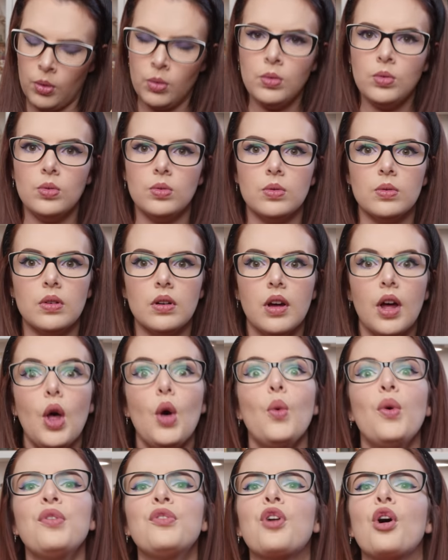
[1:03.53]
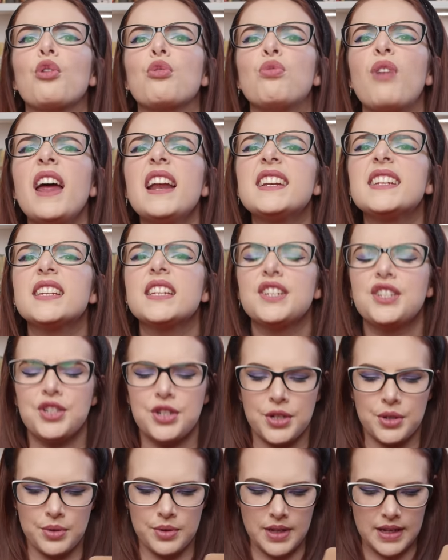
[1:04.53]
we've got red
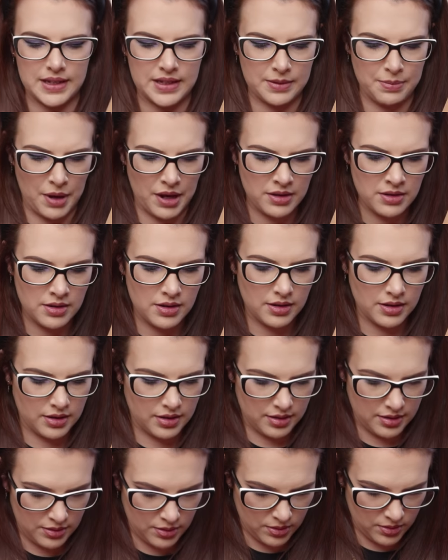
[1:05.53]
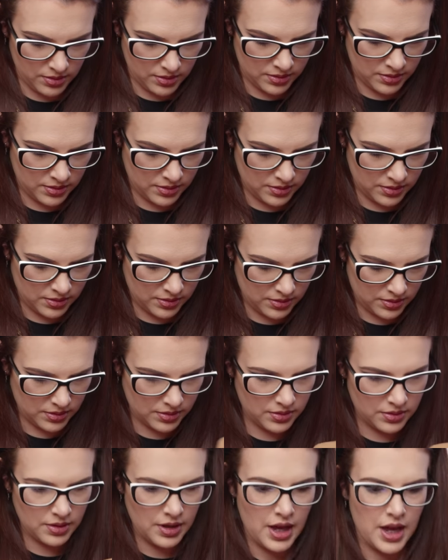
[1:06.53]
tissue this month.
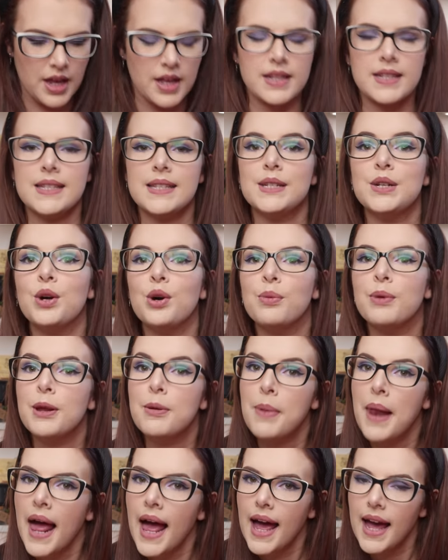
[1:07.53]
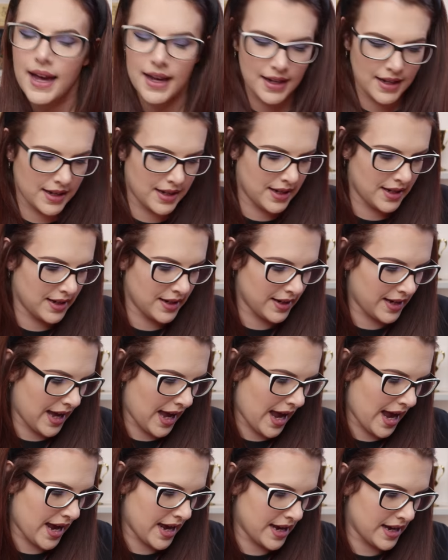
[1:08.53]
Ooh, it's normally black.
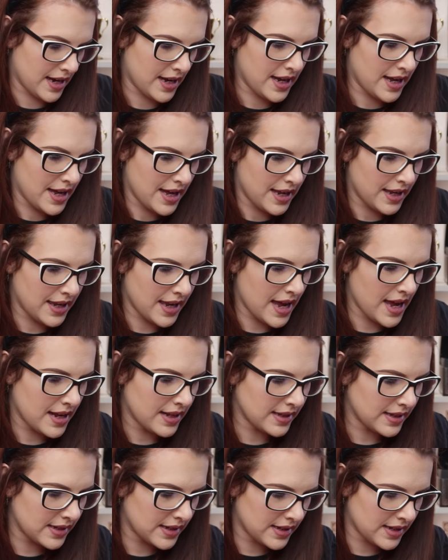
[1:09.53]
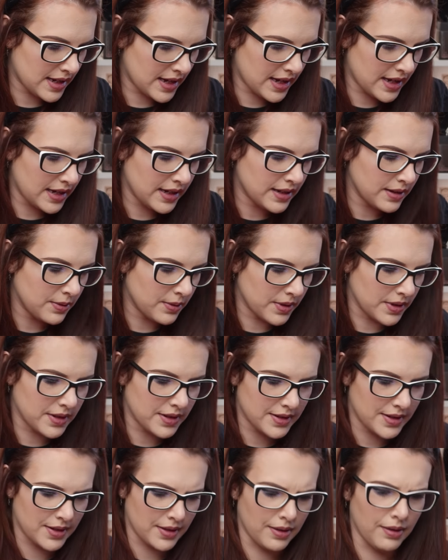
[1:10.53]
Okay. Let's see what
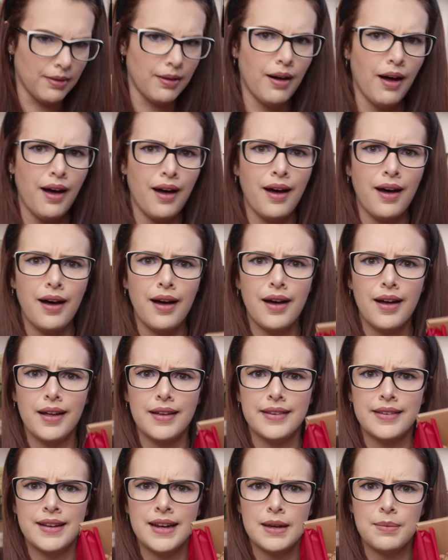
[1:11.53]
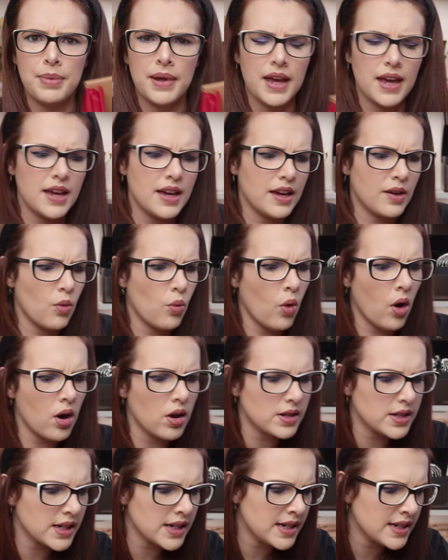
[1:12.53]
is sneak peek.
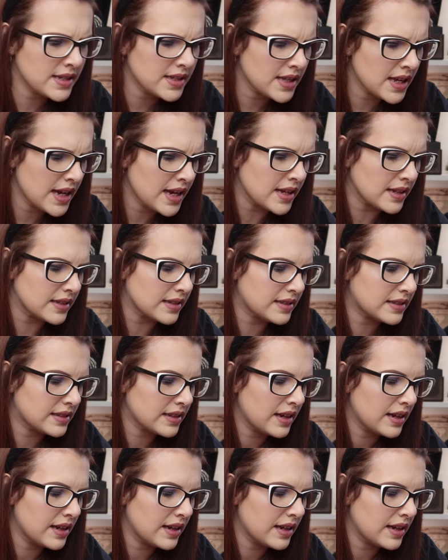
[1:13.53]
What is this?